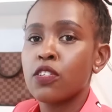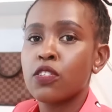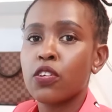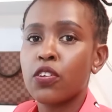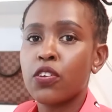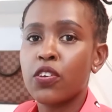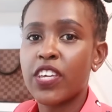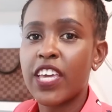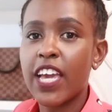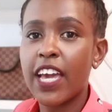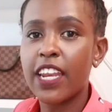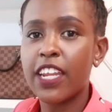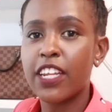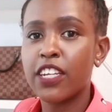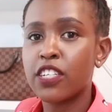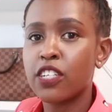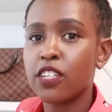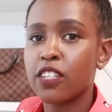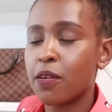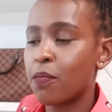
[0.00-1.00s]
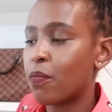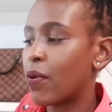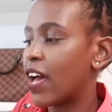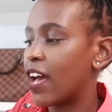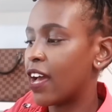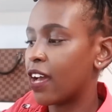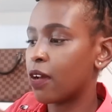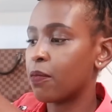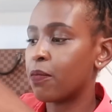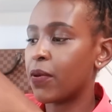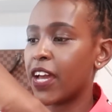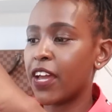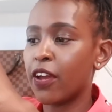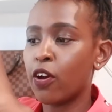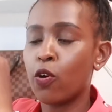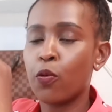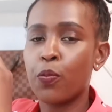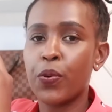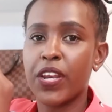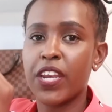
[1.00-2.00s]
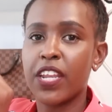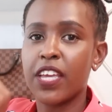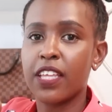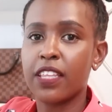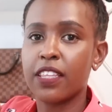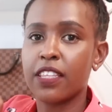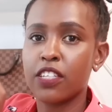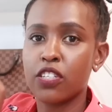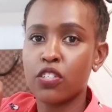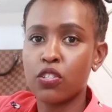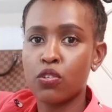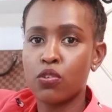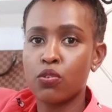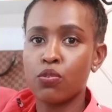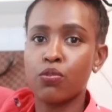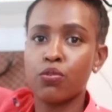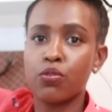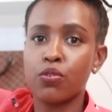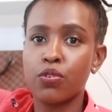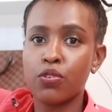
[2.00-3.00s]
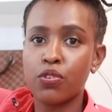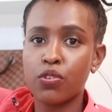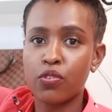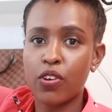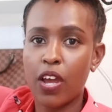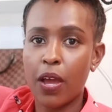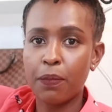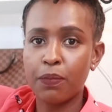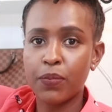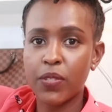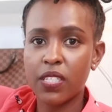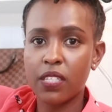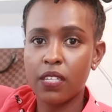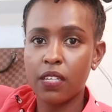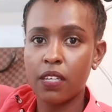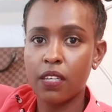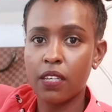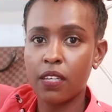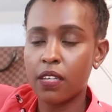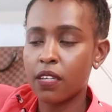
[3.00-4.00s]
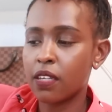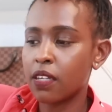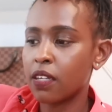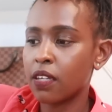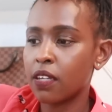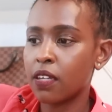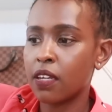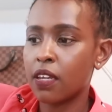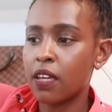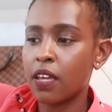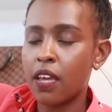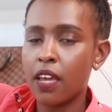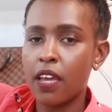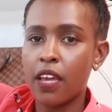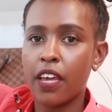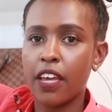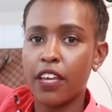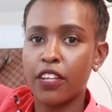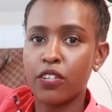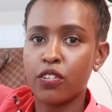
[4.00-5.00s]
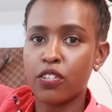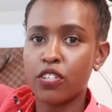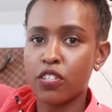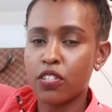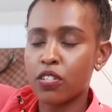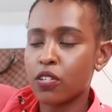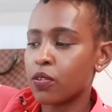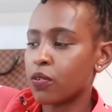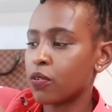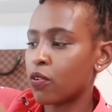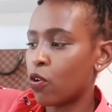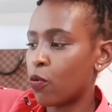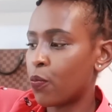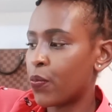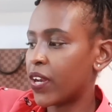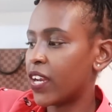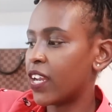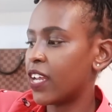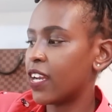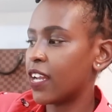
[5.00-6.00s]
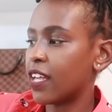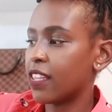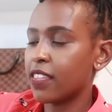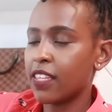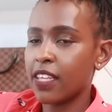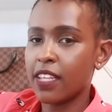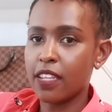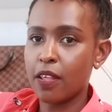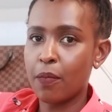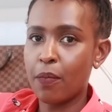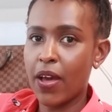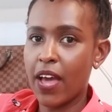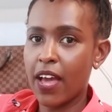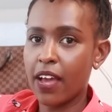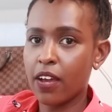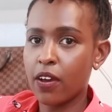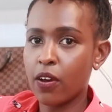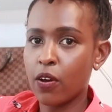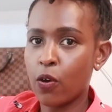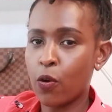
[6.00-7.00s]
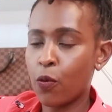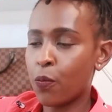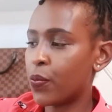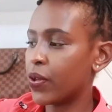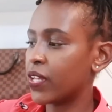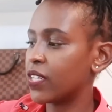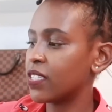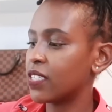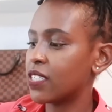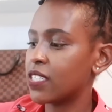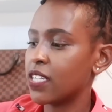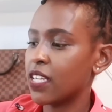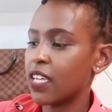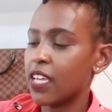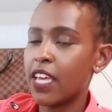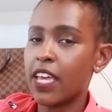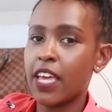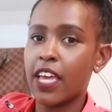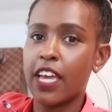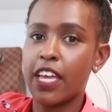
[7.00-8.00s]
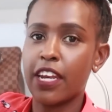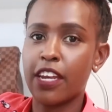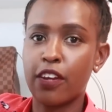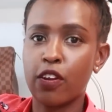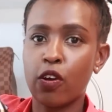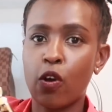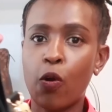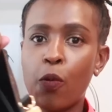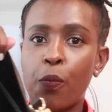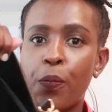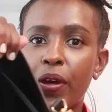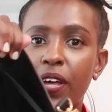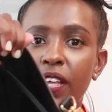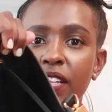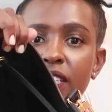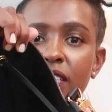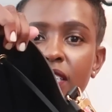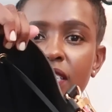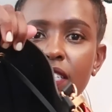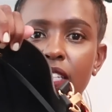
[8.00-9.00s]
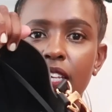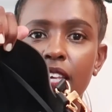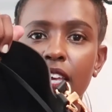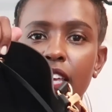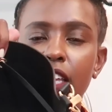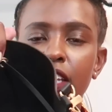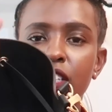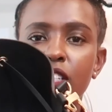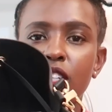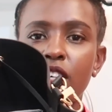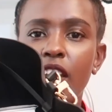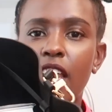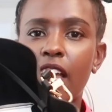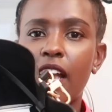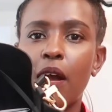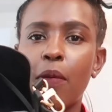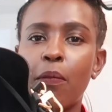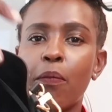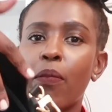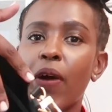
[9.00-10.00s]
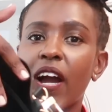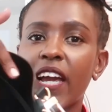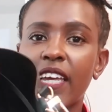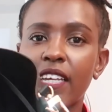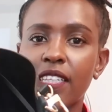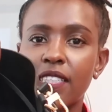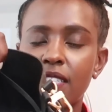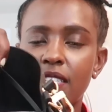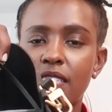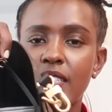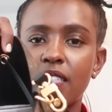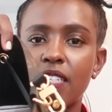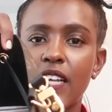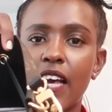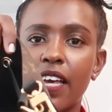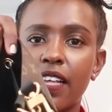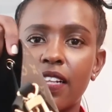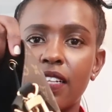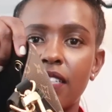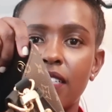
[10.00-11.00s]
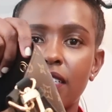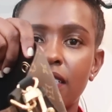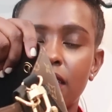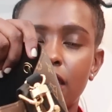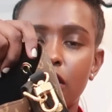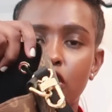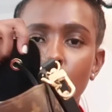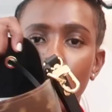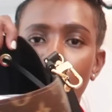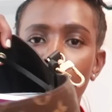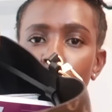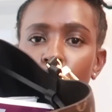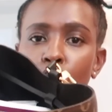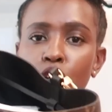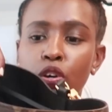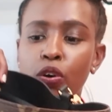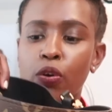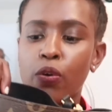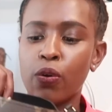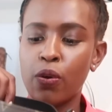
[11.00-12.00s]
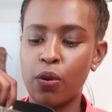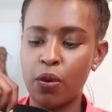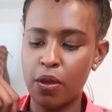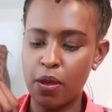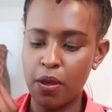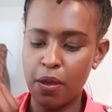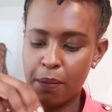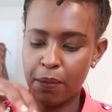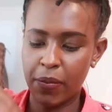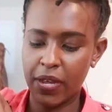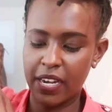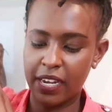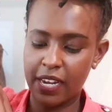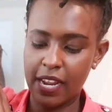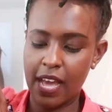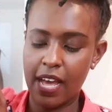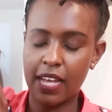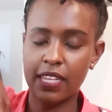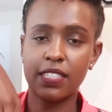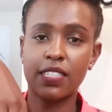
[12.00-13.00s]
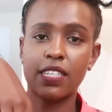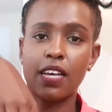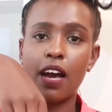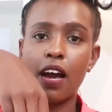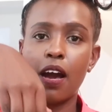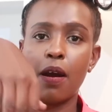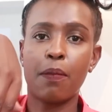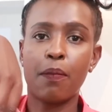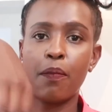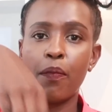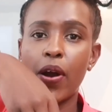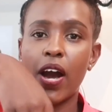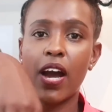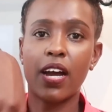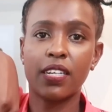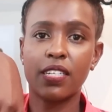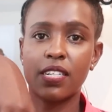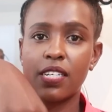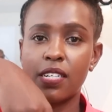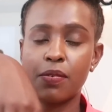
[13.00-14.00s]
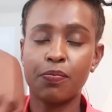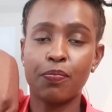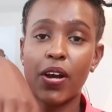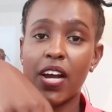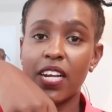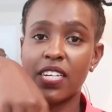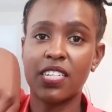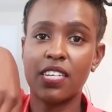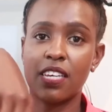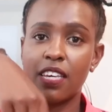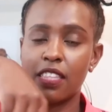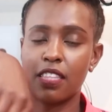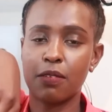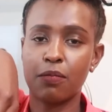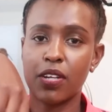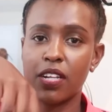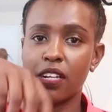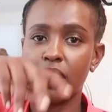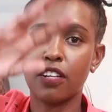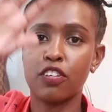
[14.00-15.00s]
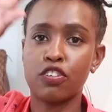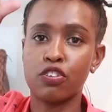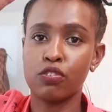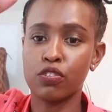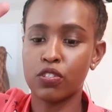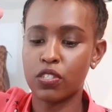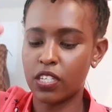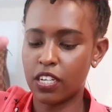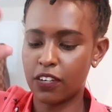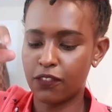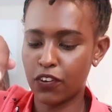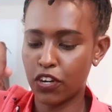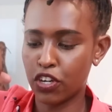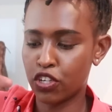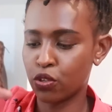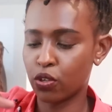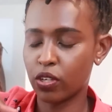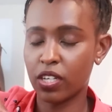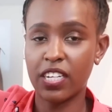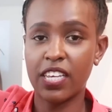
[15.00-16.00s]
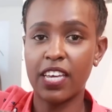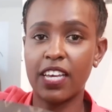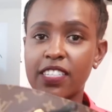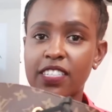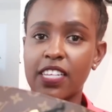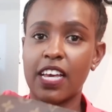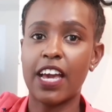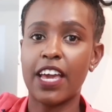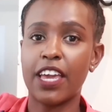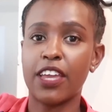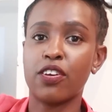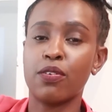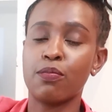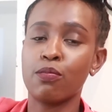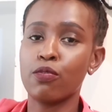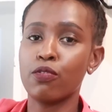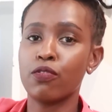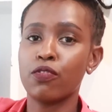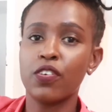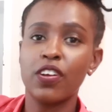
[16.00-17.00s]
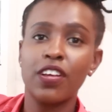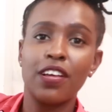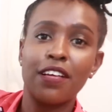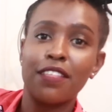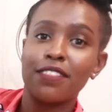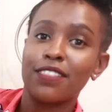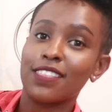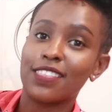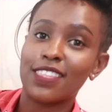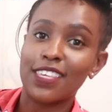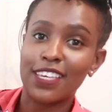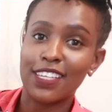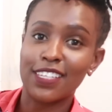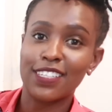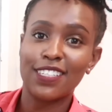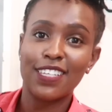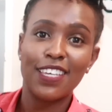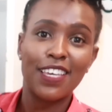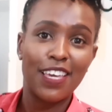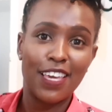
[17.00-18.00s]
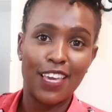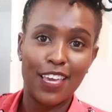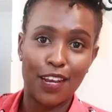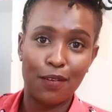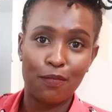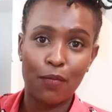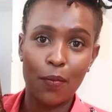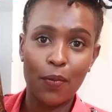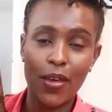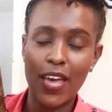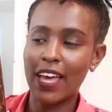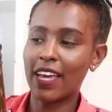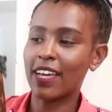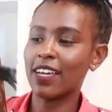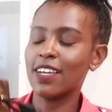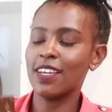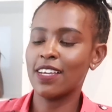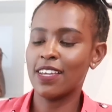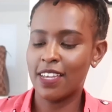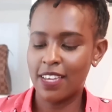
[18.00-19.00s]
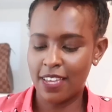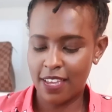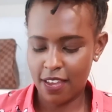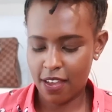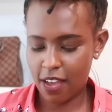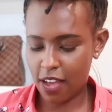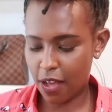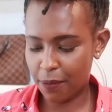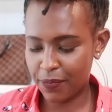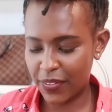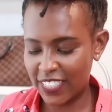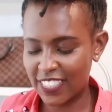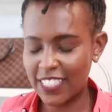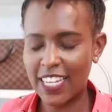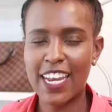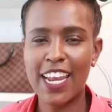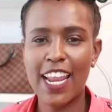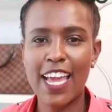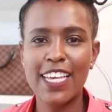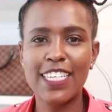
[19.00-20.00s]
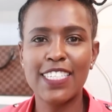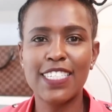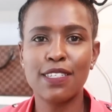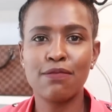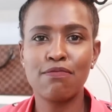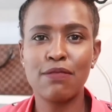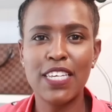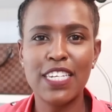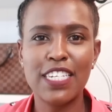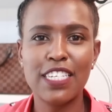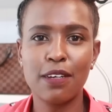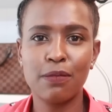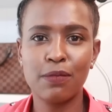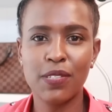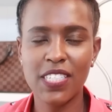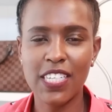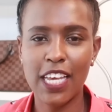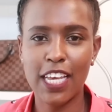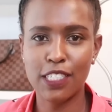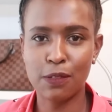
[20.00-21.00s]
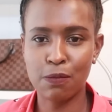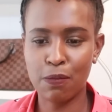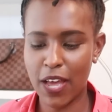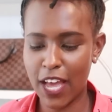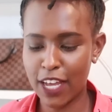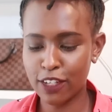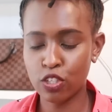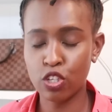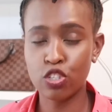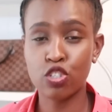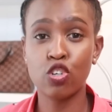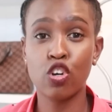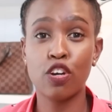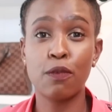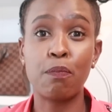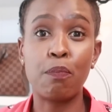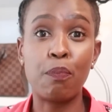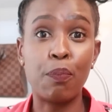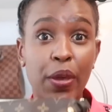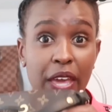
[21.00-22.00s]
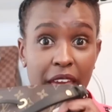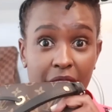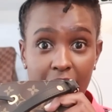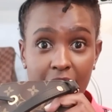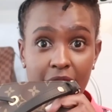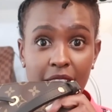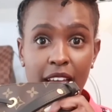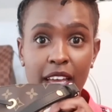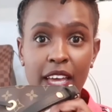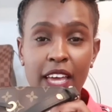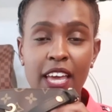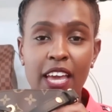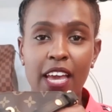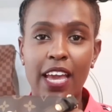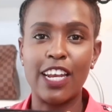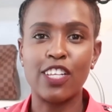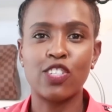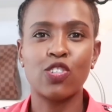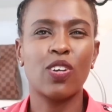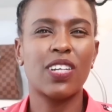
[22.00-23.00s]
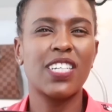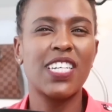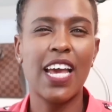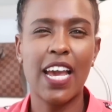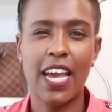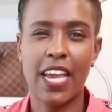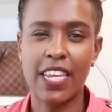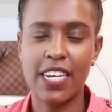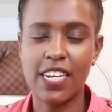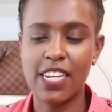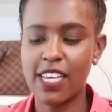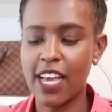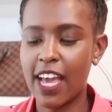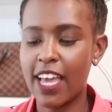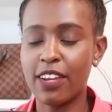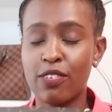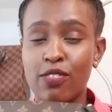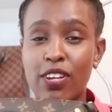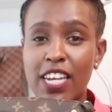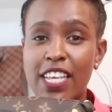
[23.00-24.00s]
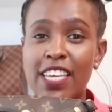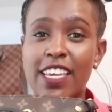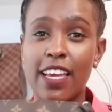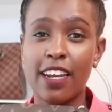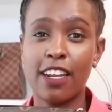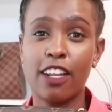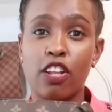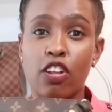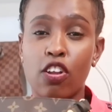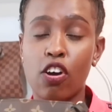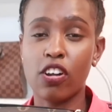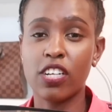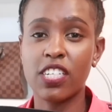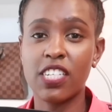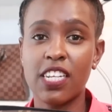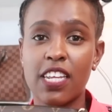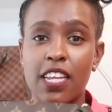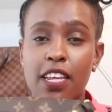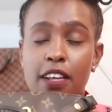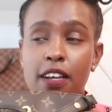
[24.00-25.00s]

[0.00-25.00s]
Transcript: So you get into the bag by opening these two straps, and you just open it, and then the bag opens, and it opens into like a bucket style. It's hollow, but it has a parting in the middle. You'll see it very shortly as I remove the things in my bag. It's a nice medium-sized bag, so it's not big and it's not tiny. I really get a lot